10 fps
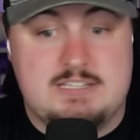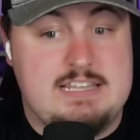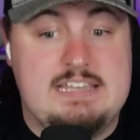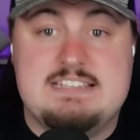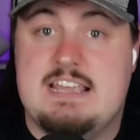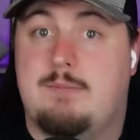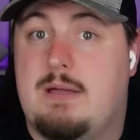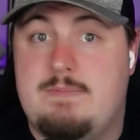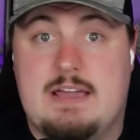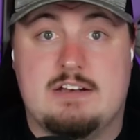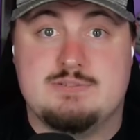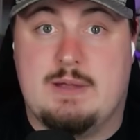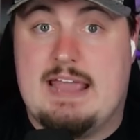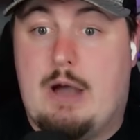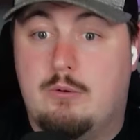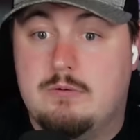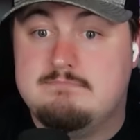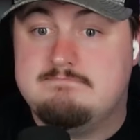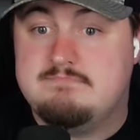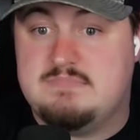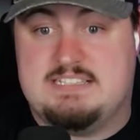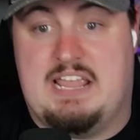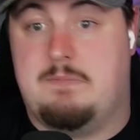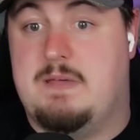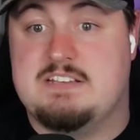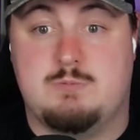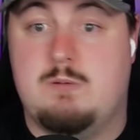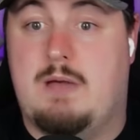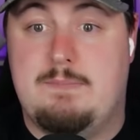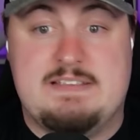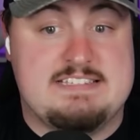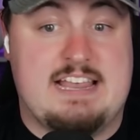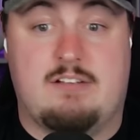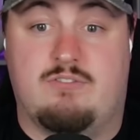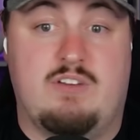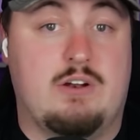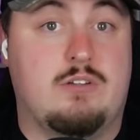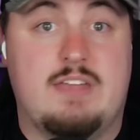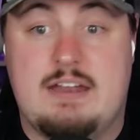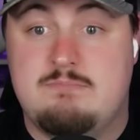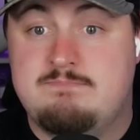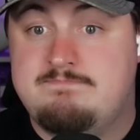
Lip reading: ETN might be on his way out. Tank Bigsby might be second fiddle then,